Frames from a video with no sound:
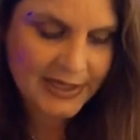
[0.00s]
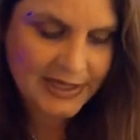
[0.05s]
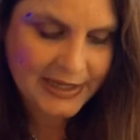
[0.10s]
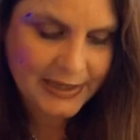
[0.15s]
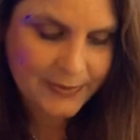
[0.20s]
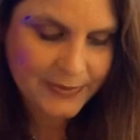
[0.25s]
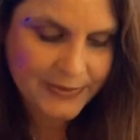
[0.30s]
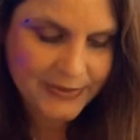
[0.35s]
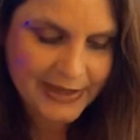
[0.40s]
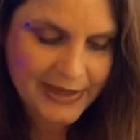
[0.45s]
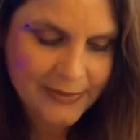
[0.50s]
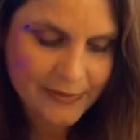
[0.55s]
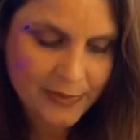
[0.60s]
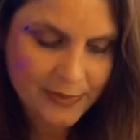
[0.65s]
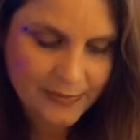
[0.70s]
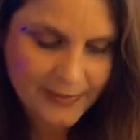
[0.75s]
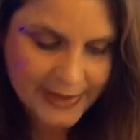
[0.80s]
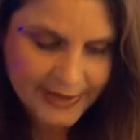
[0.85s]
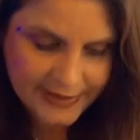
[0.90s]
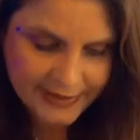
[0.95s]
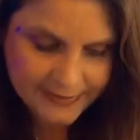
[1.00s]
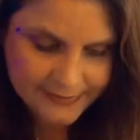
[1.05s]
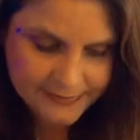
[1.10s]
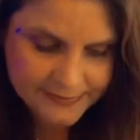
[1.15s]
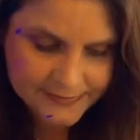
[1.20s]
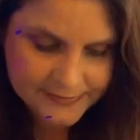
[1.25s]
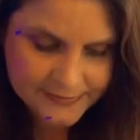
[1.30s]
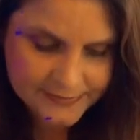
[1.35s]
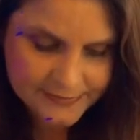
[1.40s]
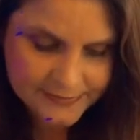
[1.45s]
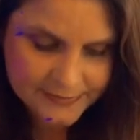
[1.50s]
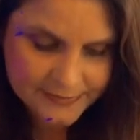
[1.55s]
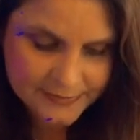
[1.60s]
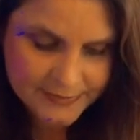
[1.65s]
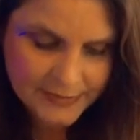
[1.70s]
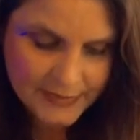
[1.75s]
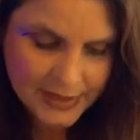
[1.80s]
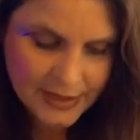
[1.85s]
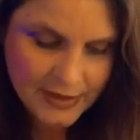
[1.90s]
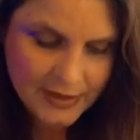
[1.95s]
key when they were ready
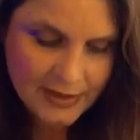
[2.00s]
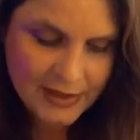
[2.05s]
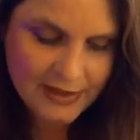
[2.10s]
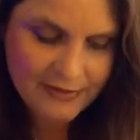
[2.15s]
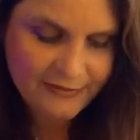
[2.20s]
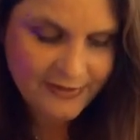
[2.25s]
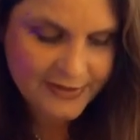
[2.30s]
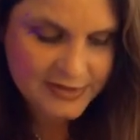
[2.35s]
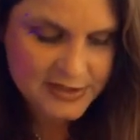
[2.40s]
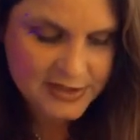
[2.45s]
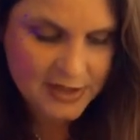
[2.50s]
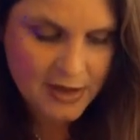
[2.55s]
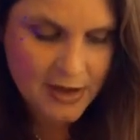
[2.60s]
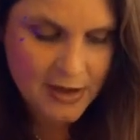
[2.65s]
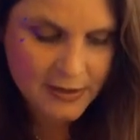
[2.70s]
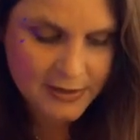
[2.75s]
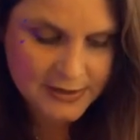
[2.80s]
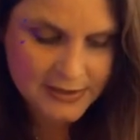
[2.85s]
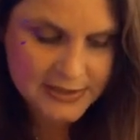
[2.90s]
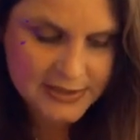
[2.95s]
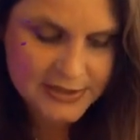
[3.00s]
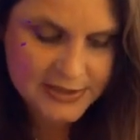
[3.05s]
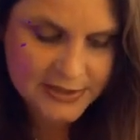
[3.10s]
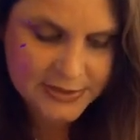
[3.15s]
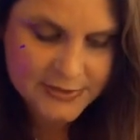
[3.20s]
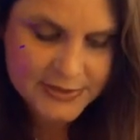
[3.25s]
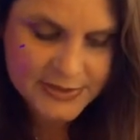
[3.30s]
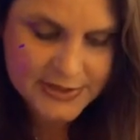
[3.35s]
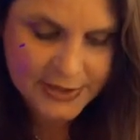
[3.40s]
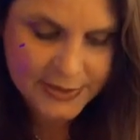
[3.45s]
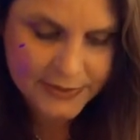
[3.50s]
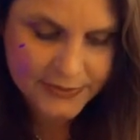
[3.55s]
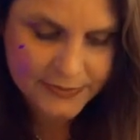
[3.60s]
and felt a calling to do so.